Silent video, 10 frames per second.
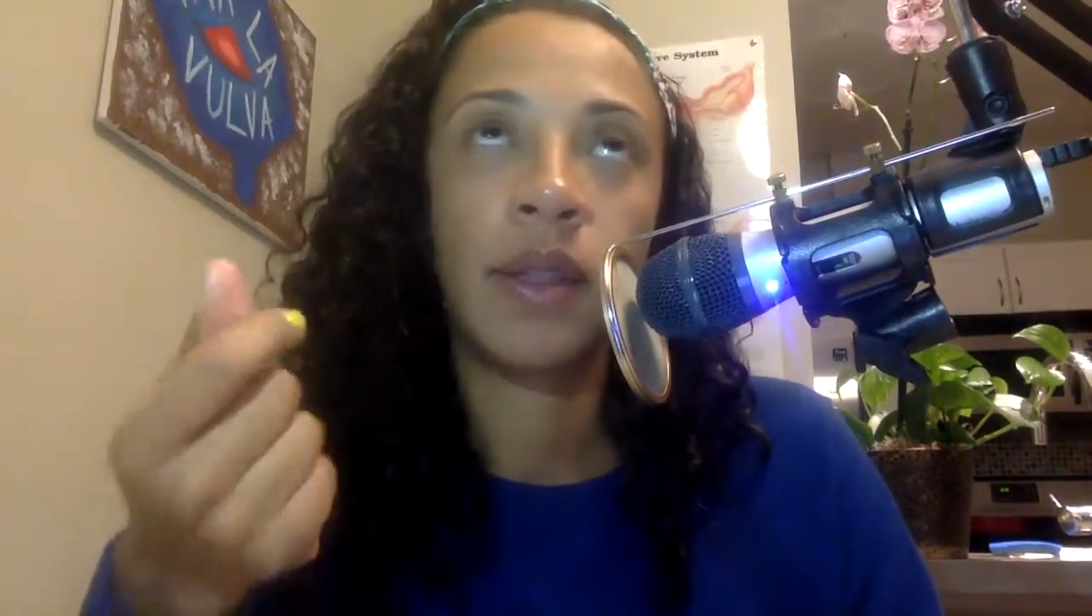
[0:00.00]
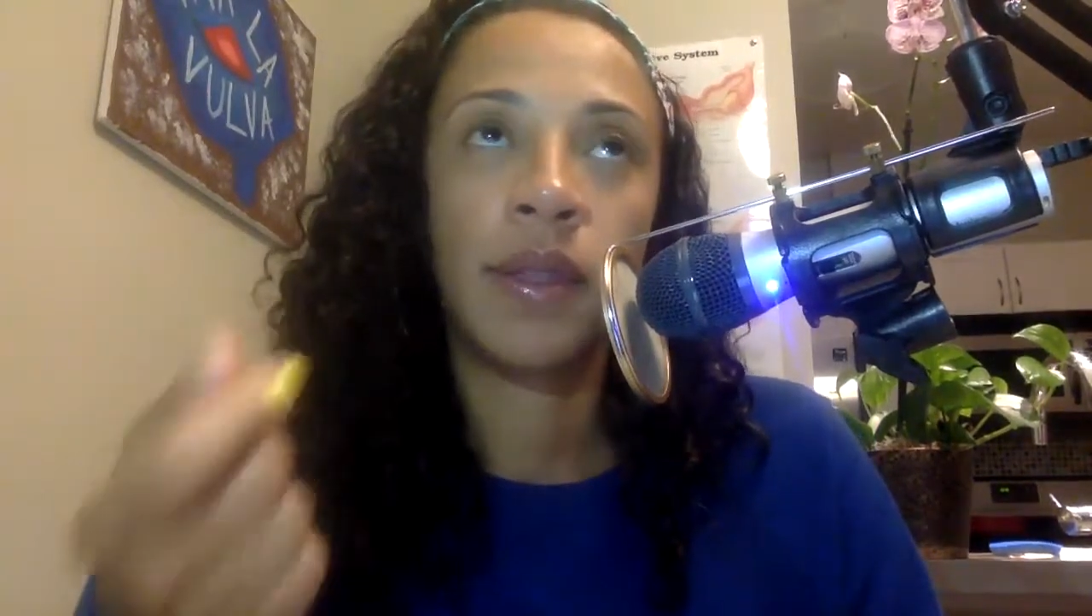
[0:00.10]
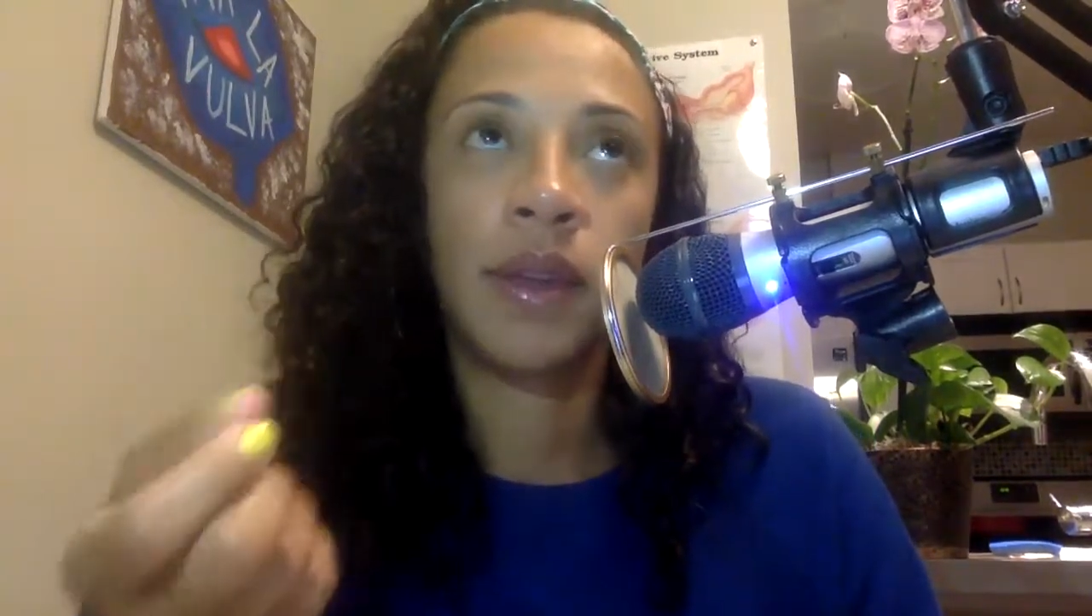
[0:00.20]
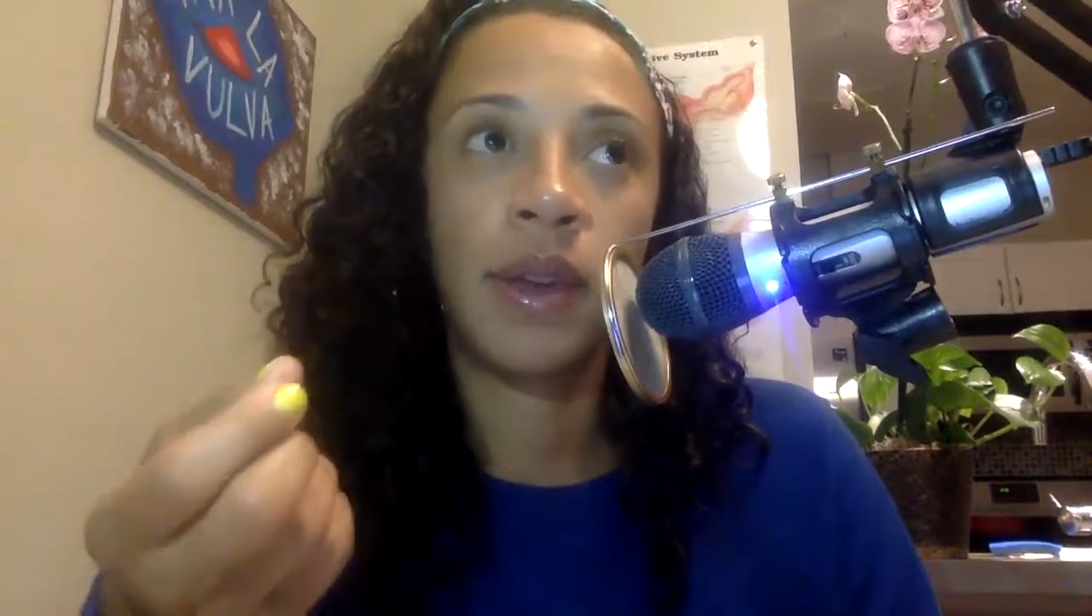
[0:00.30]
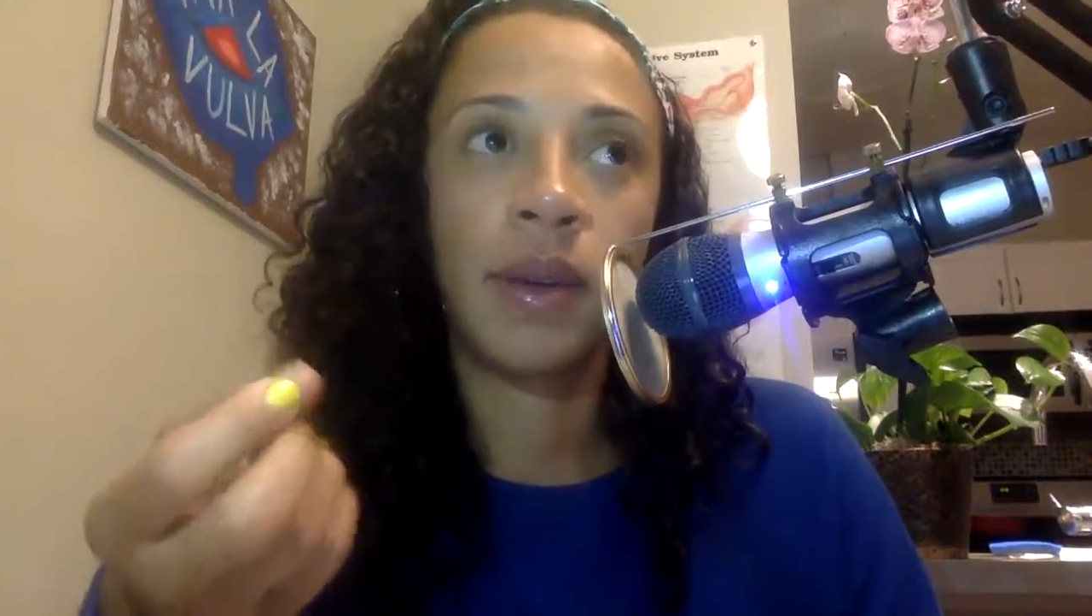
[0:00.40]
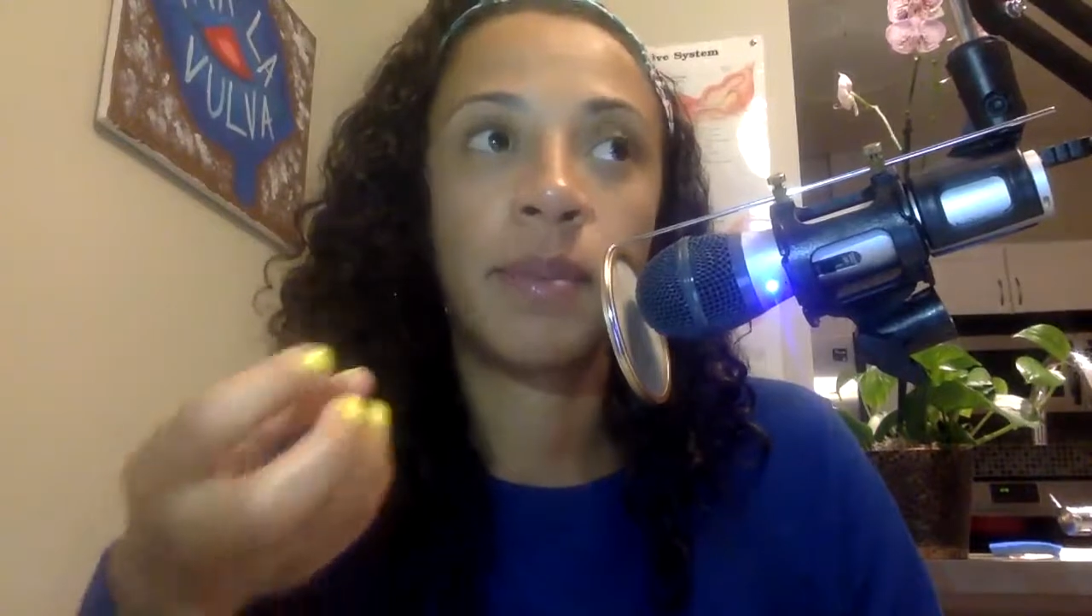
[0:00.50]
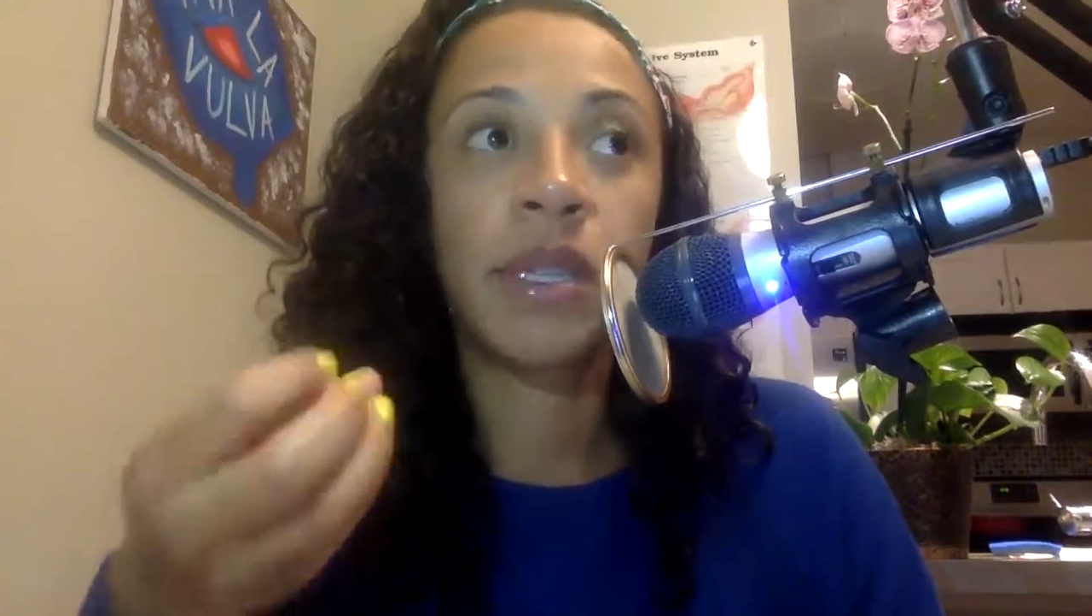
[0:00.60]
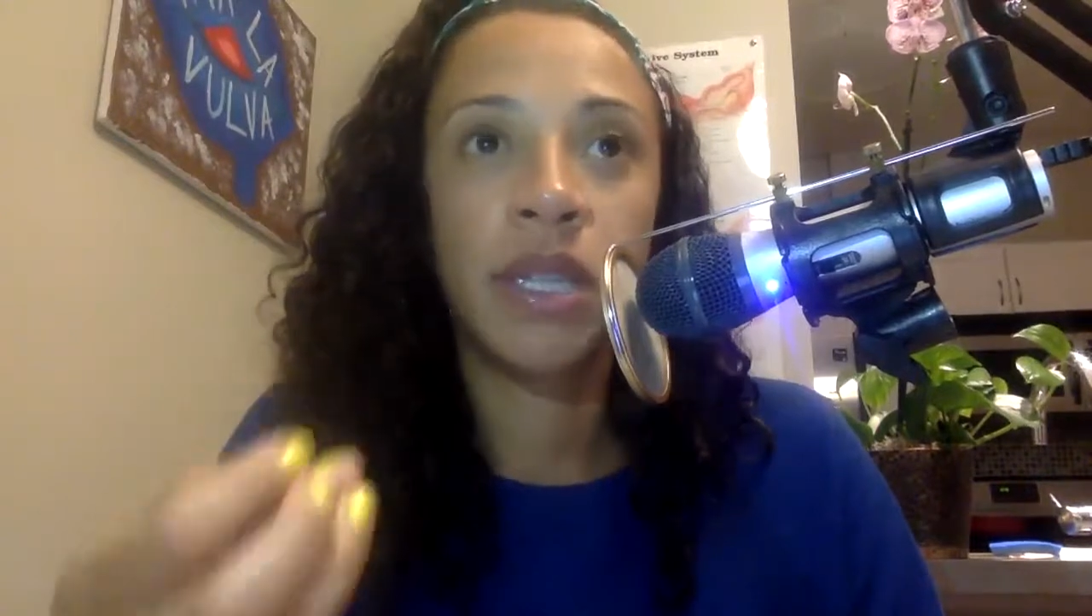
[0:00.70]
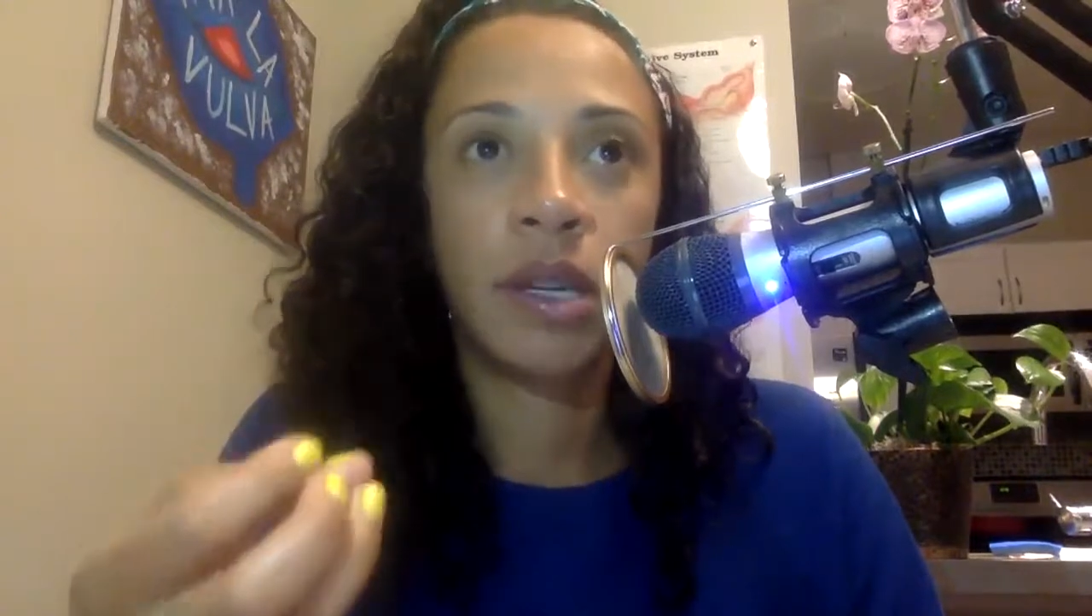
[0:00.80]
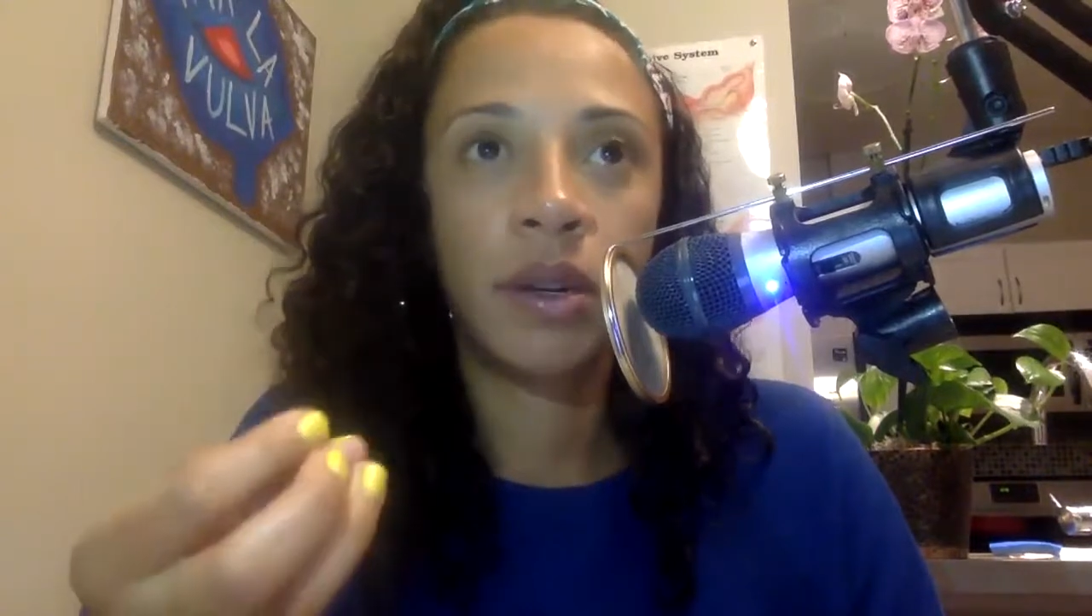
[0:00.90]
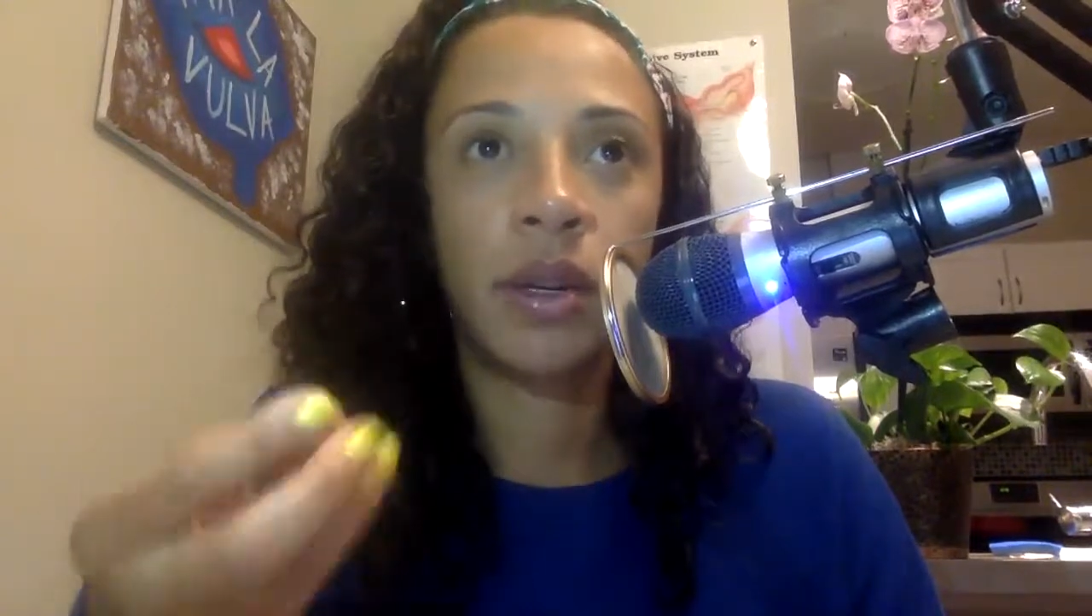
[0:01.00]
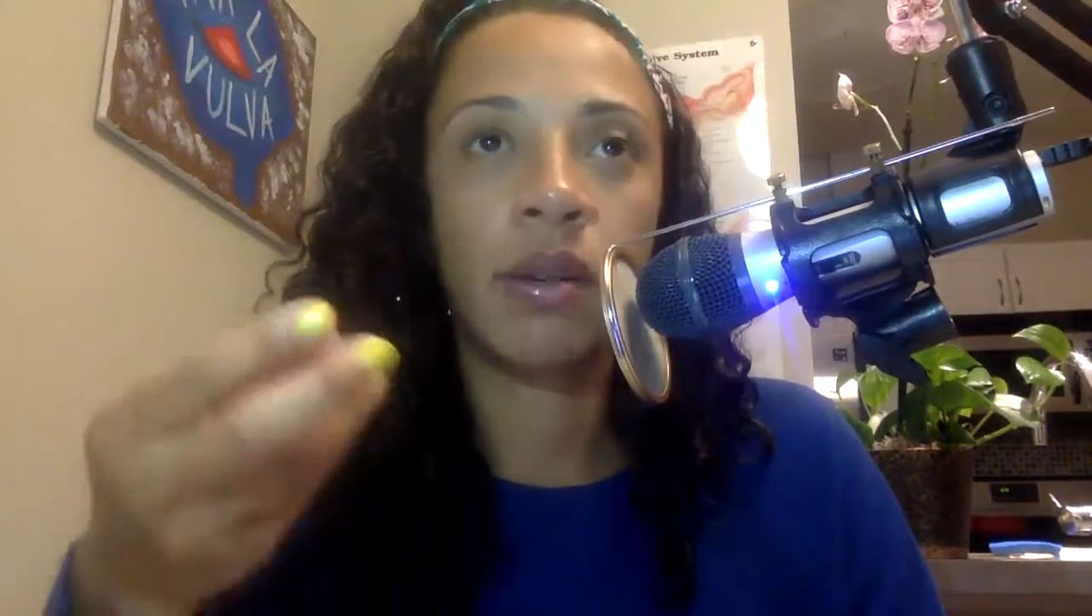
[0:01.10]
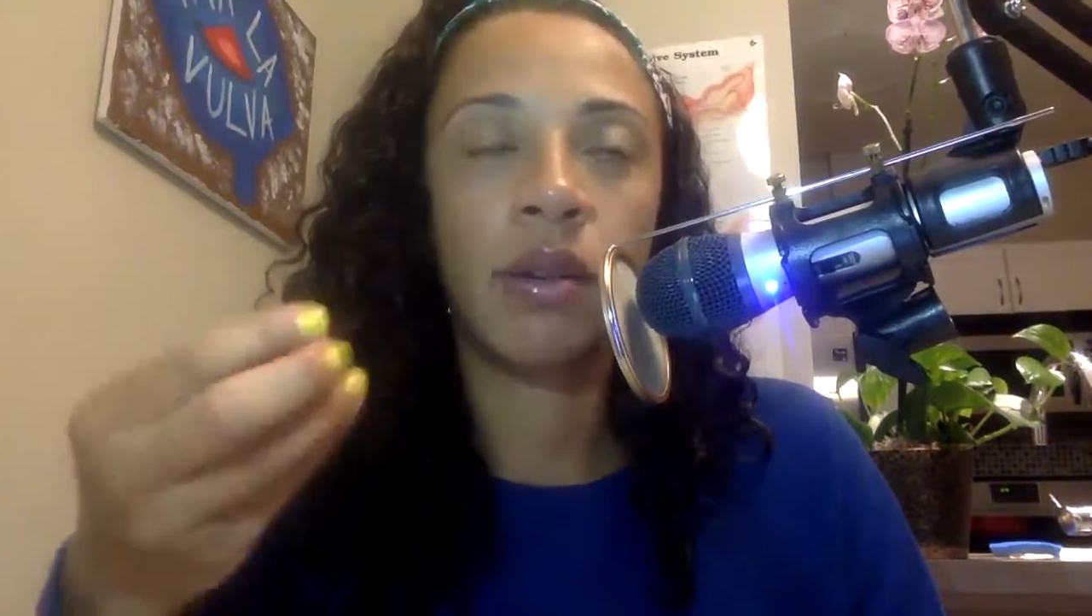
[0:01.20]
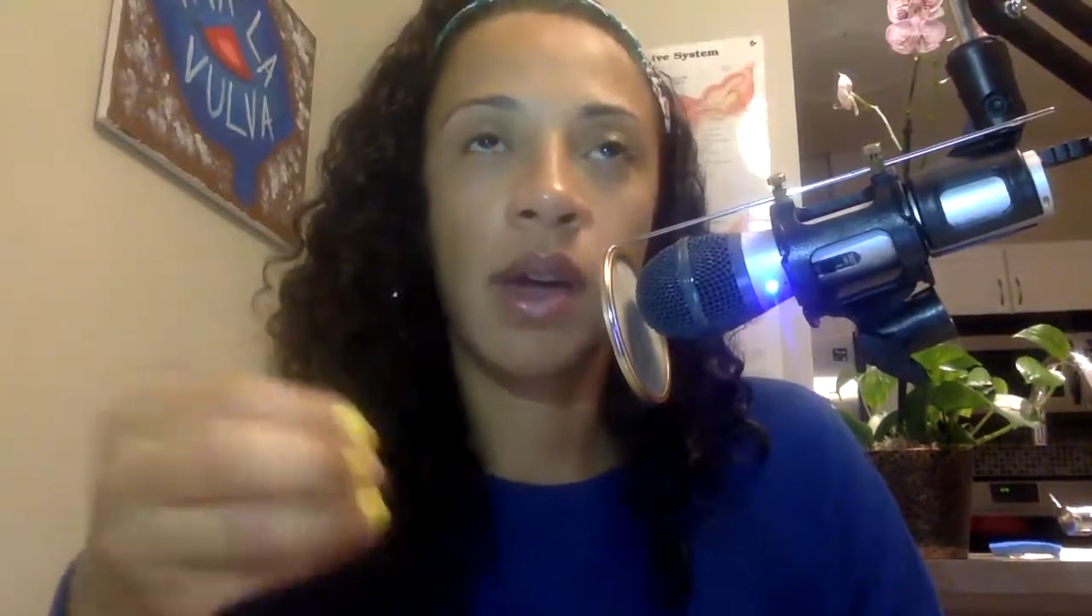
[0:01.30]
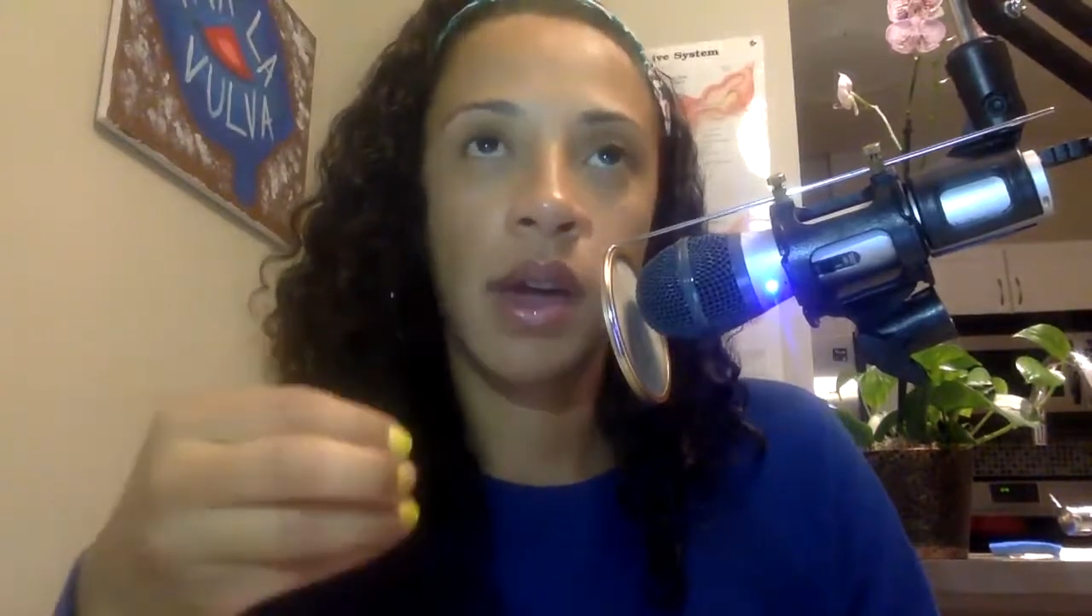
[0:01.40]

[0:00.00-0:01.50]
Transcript: the material